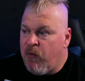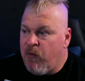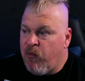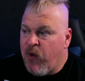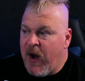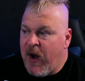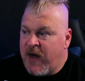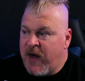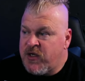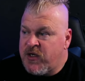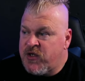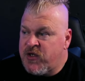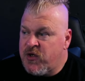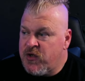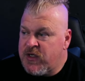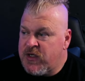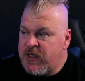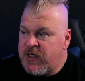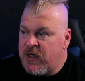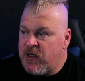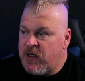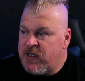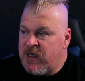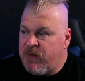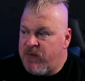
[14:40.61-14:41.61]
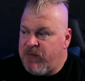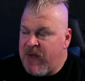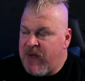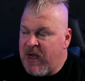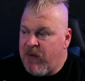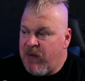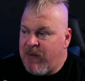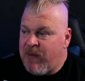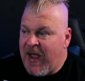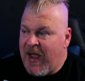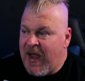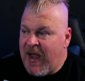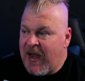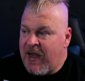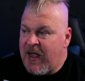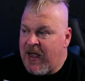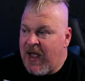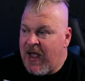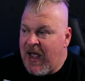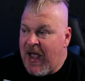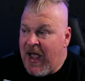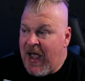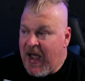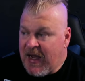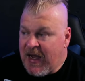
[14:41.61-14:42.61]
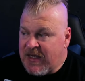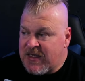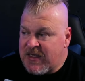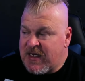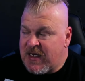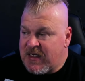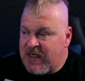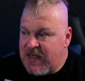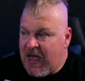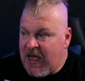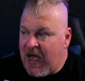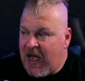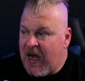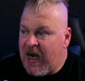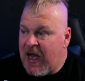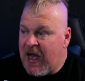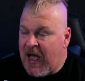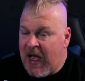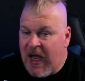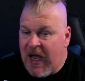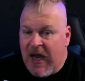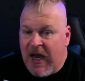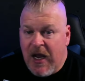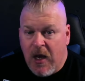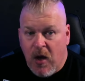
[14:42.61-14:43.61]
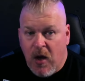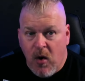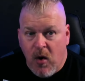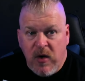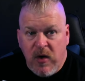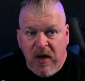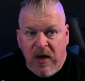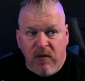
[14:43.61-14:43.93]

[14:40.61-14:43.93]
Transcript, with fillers: Practice your skills at BigBangX.io.